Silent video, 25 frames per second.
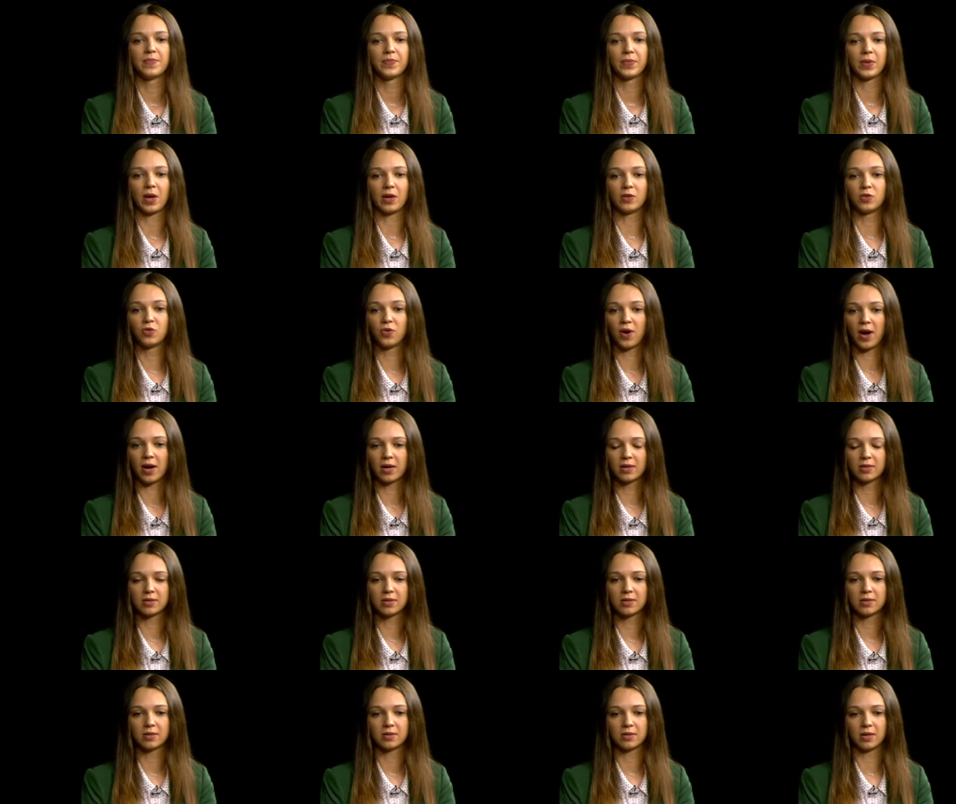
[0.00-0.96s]

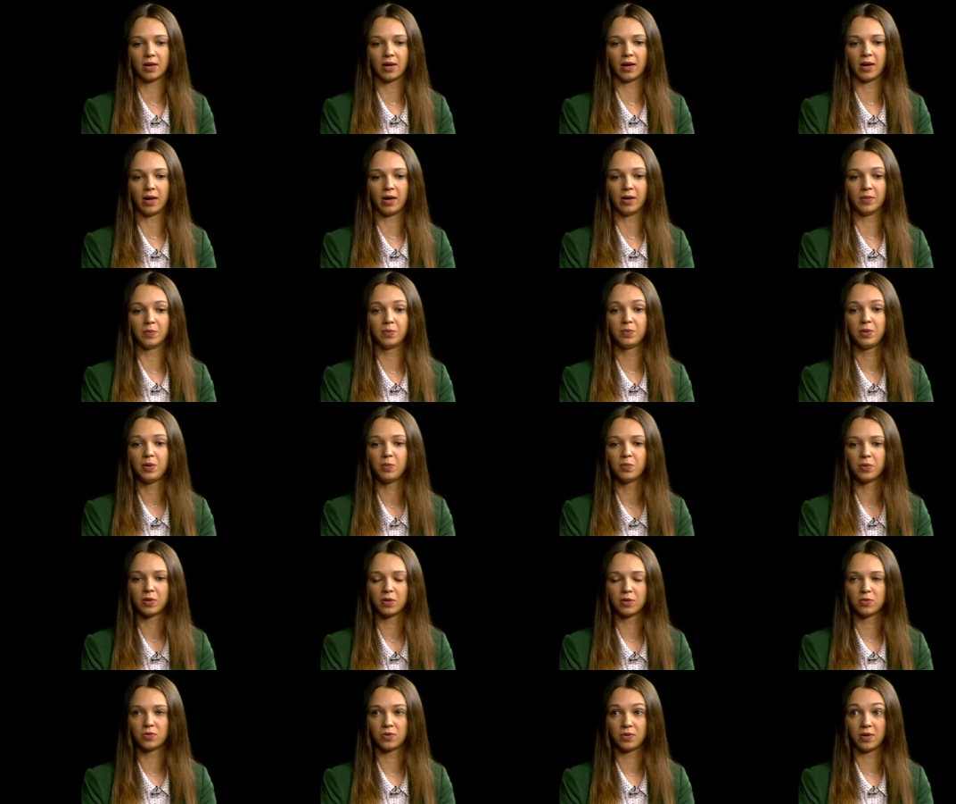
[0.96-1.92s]
attract uh,
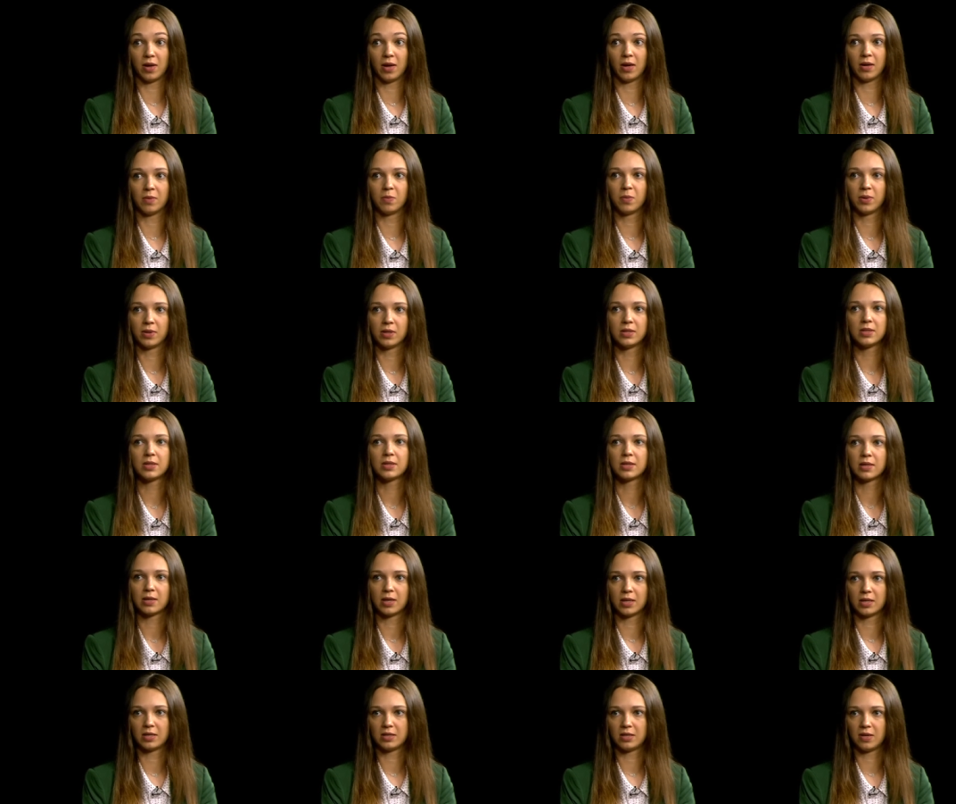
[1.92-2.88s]
people to their political
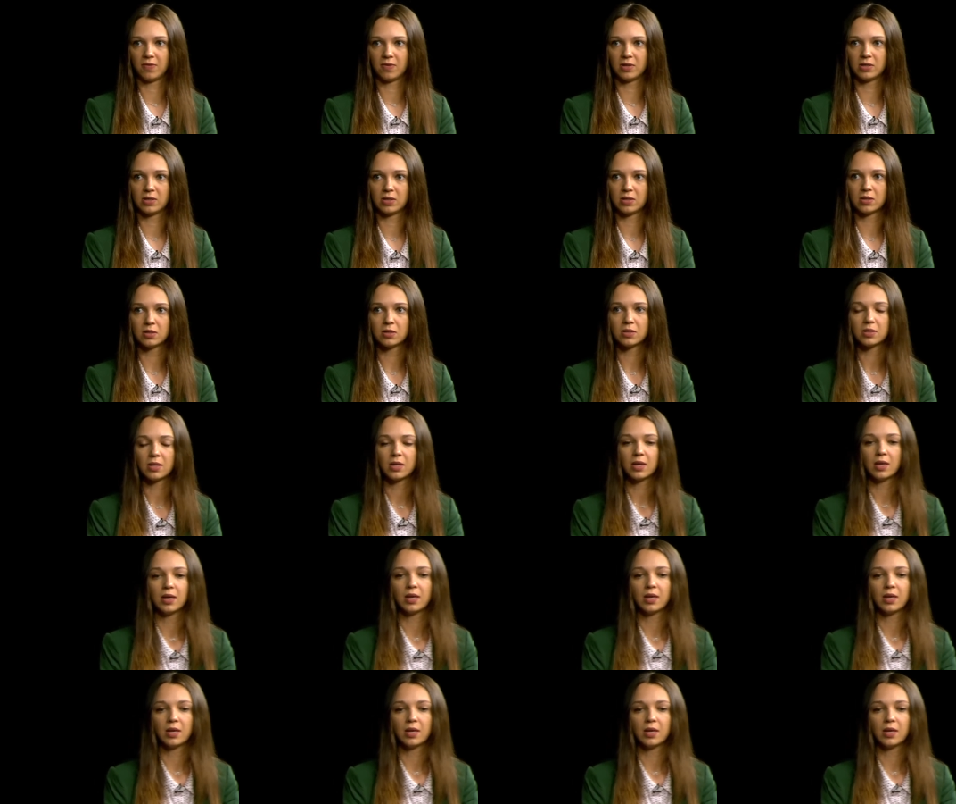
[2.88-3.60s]
activities.